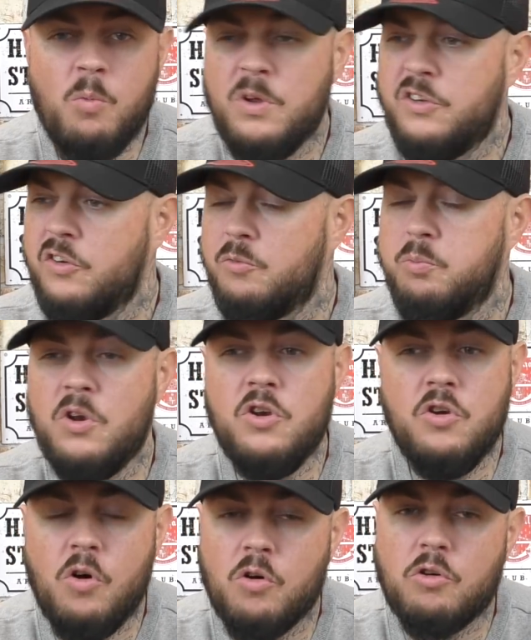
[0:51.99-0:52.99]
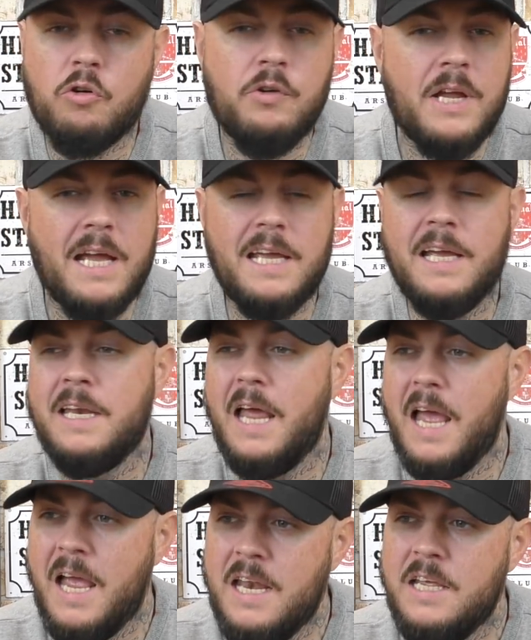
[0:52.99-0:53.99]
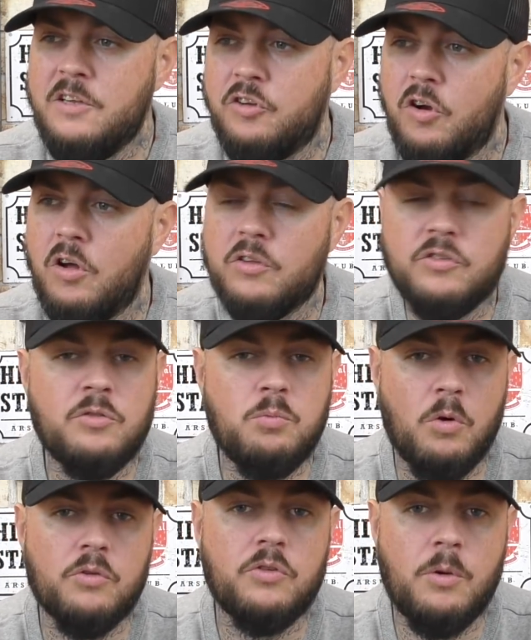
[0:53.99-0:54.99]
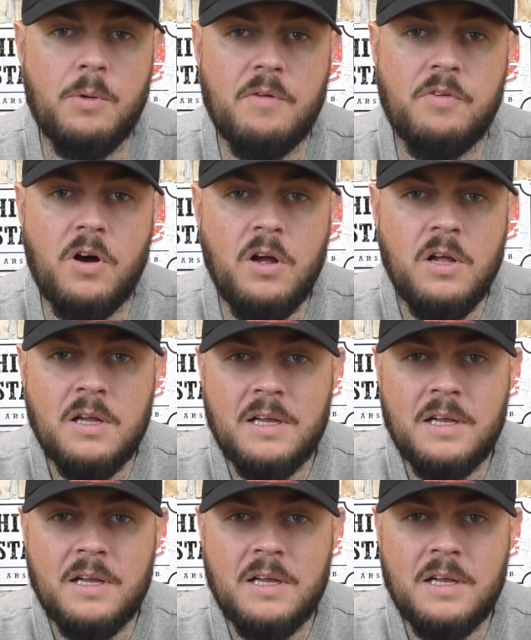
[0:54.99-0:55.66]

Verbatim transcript: We just were not creating any chances whatsoever.